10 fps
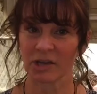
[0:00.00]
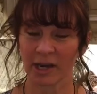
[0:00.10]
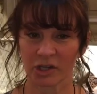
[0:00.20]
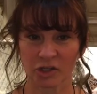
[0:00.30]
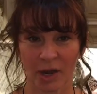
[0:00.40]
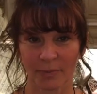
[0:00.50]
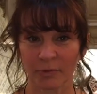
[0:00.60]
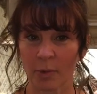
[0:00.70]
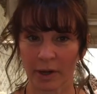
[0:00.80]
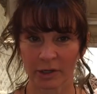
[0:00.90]
Not a drop
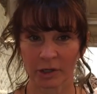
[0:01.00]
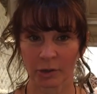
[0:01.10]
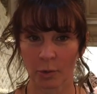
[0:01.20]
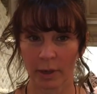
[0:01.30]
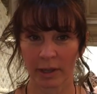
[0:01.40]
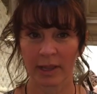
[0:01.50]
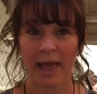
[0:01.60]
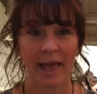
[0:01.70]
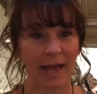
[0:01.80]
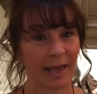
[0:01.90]
of water or oil.
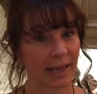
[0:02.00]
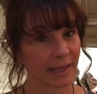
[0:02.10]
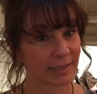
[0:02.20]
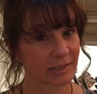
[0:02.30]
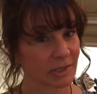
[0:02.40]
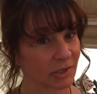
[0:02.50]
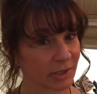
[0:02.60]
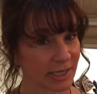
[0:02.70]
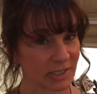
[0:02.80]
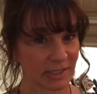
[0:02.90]
And your
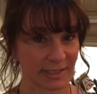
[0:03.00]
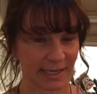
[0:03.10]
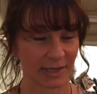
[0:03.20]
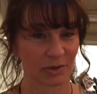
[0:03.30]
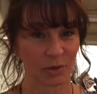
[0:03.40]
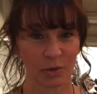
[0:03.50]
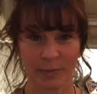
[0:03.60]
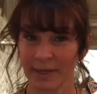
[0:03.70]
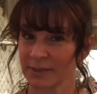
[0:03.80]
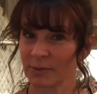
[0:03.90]
kitchen stayed cool
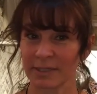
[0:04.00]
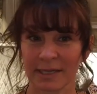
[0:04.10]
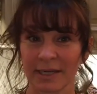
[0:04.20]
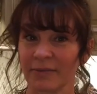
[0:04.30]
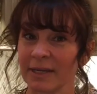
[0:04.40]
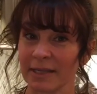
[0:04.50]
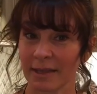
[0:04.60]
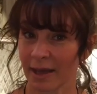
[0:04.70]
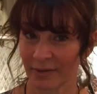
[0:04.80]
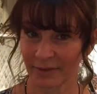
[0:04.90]
because we didn't even need
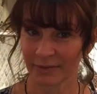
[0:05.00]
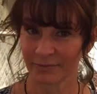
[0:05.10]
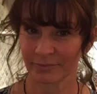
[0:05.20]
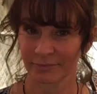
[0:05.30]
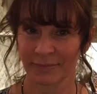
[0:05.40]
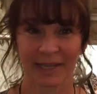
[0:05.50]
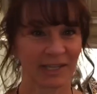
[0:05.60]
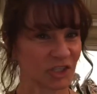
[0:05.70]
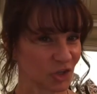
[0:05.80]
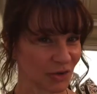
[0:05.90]
the oven.
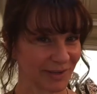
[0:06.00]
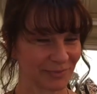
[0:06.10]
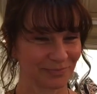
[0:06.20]
Enjoy.